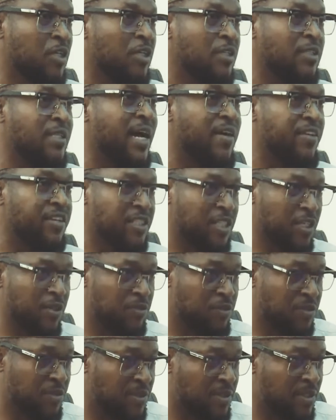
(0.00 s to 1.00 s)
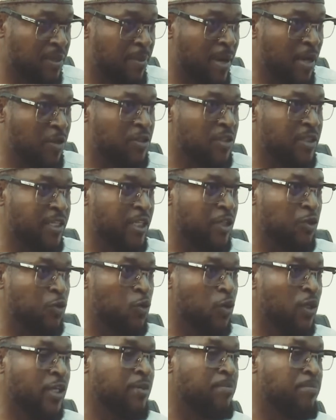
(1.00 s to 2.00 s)
narratives about the
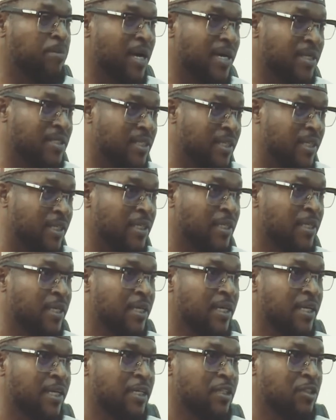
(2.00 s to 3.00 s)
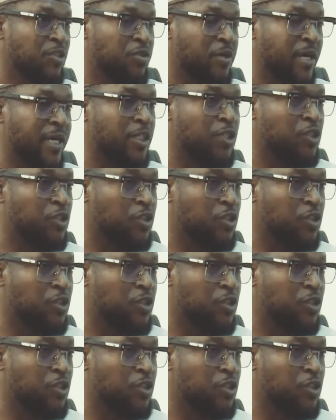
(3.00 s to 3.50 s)
ruling party trying